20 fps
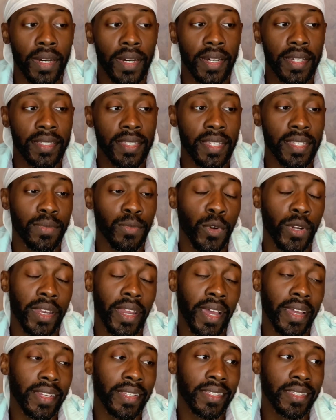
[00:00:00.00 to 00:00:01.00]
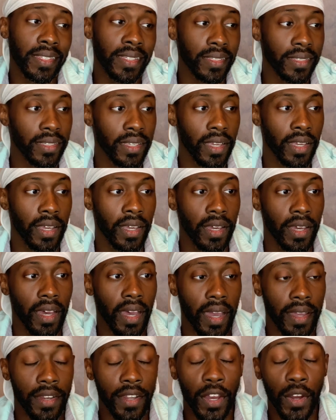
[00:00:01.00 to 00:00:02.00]
Sesamoiditis is,
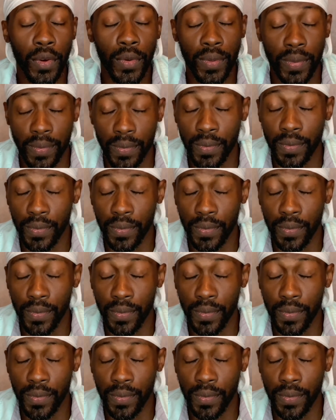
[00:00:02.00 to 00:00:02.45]
I know,